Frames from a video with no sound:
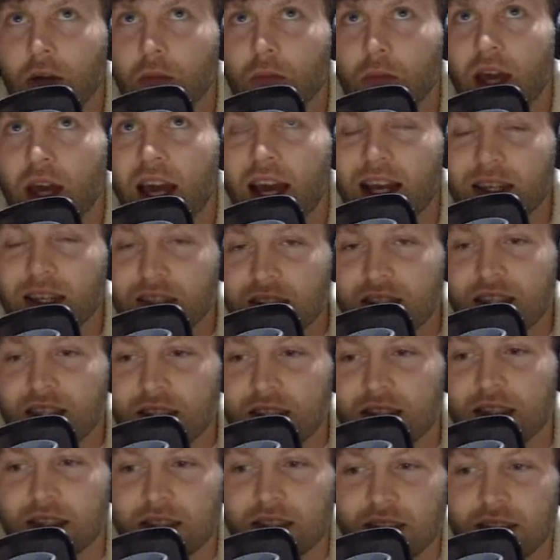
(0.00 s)
hesitant to
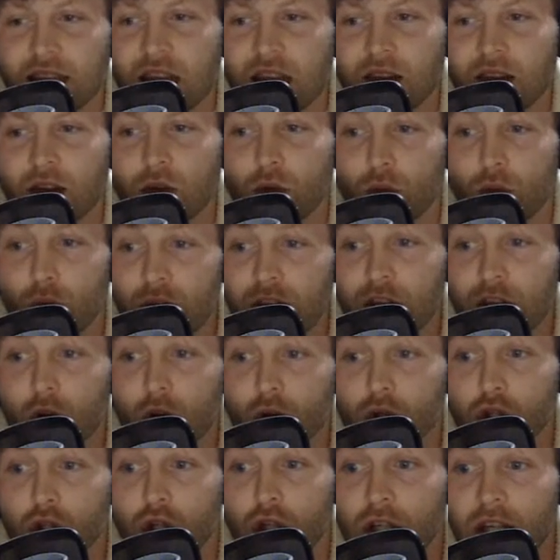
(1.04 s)
say that Rico
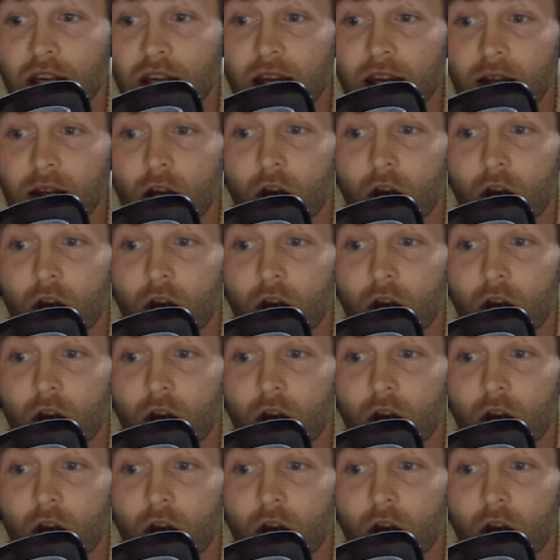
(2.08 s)
should get